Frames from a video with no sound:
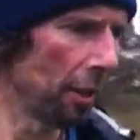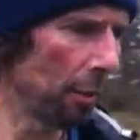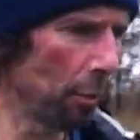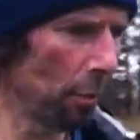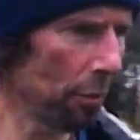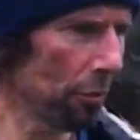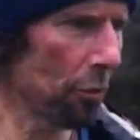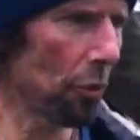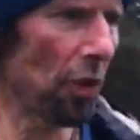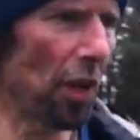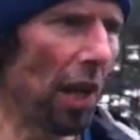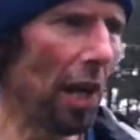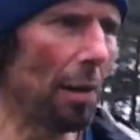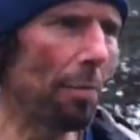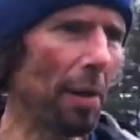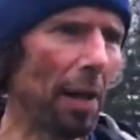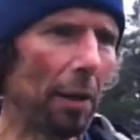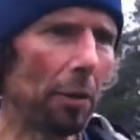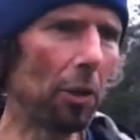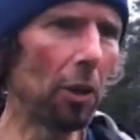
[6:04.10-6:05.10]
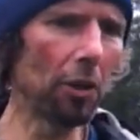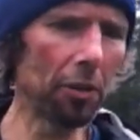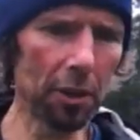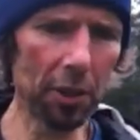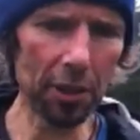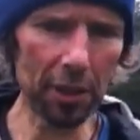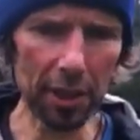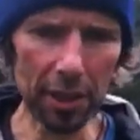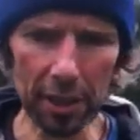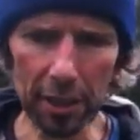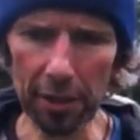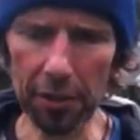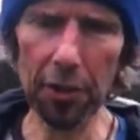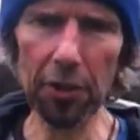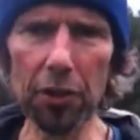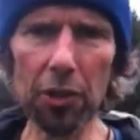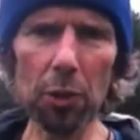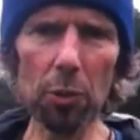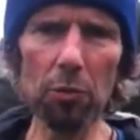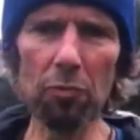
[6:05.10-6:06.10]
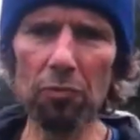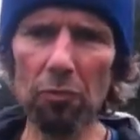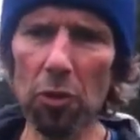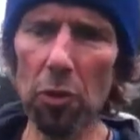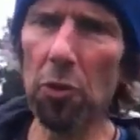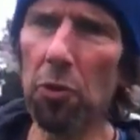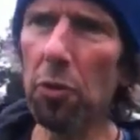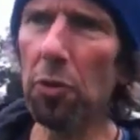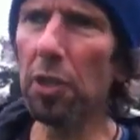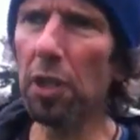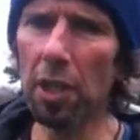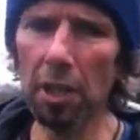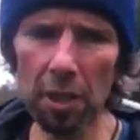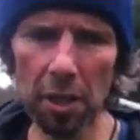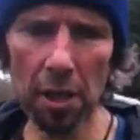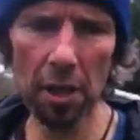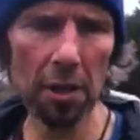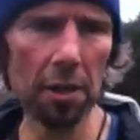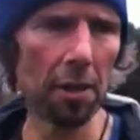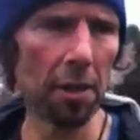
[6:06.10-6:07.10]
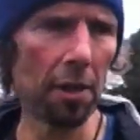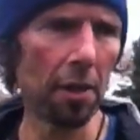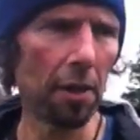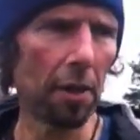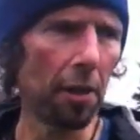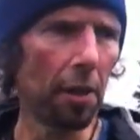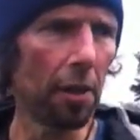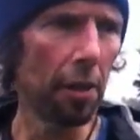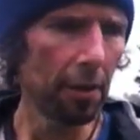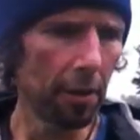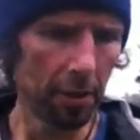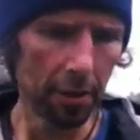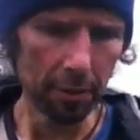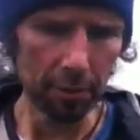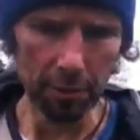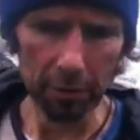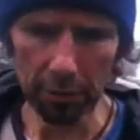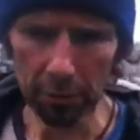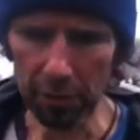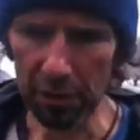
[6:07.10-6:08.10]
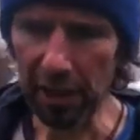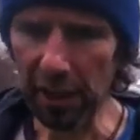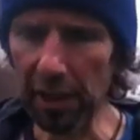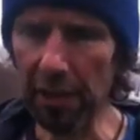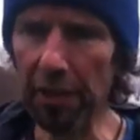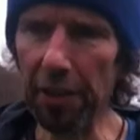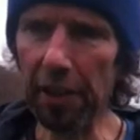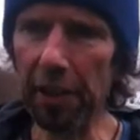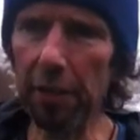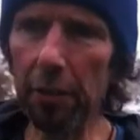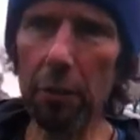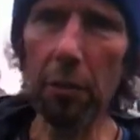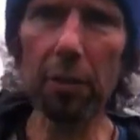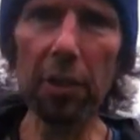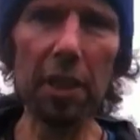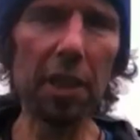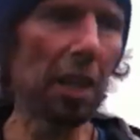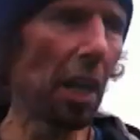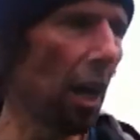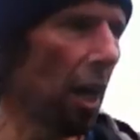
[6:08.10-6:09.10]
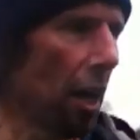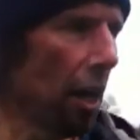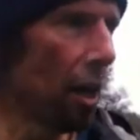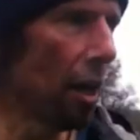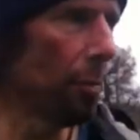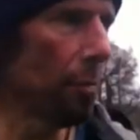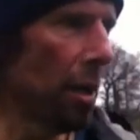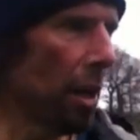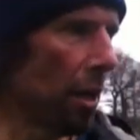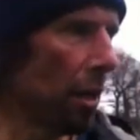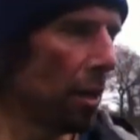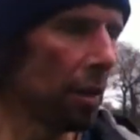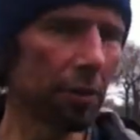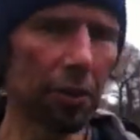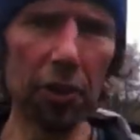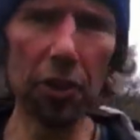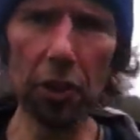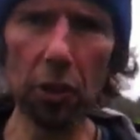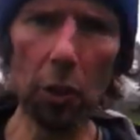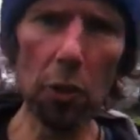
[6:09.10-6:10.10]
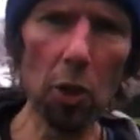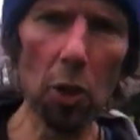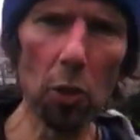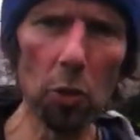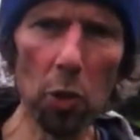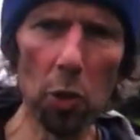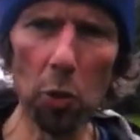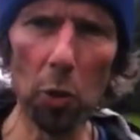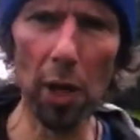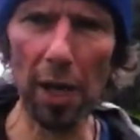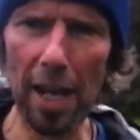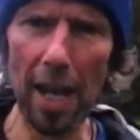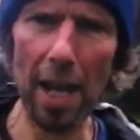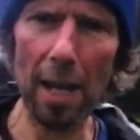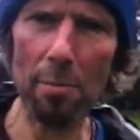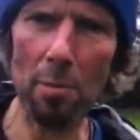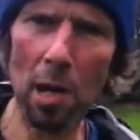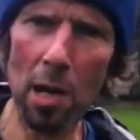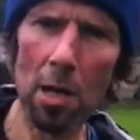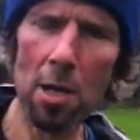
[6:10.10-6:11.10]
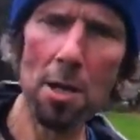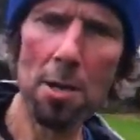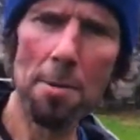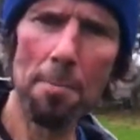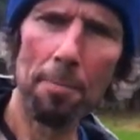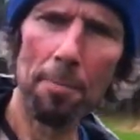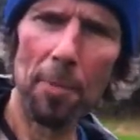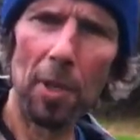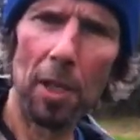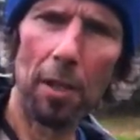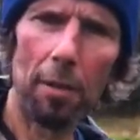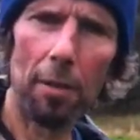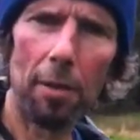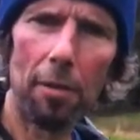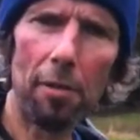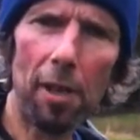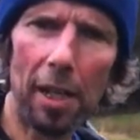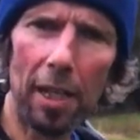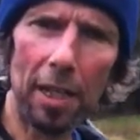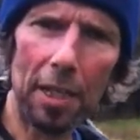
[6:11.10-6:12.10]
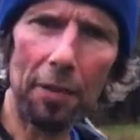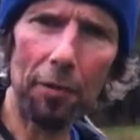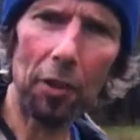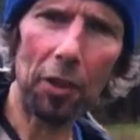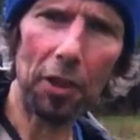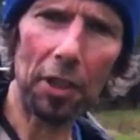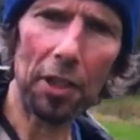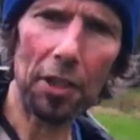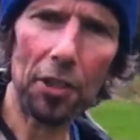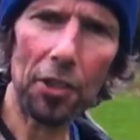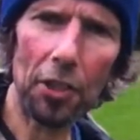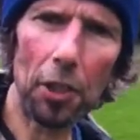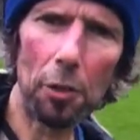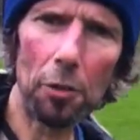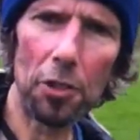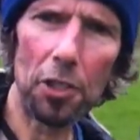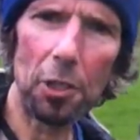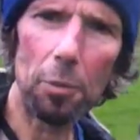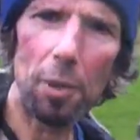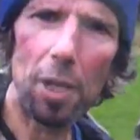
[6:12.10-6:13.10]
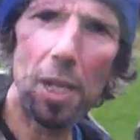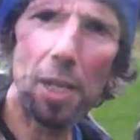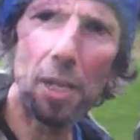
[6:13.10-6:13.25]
What was all that about? Honestly, just so rude. Not doing anything, not doing any harm. Does he not know who I am? Right, let's have a look at this stone, shall we?